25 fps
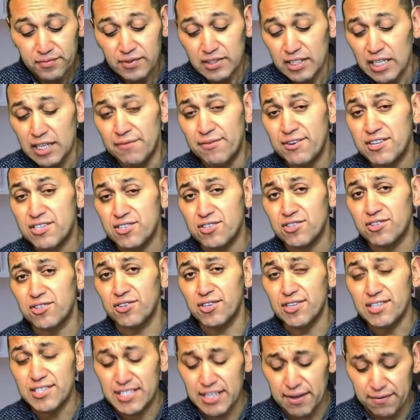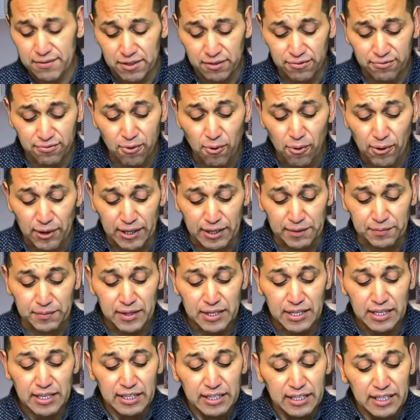In verses 37 to 40,
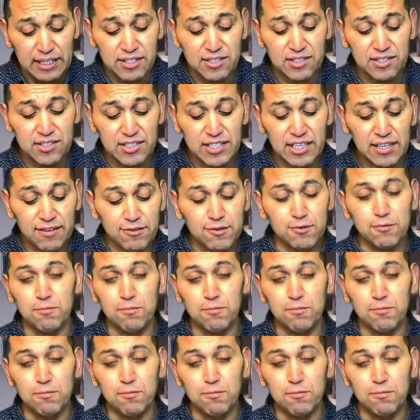it shifts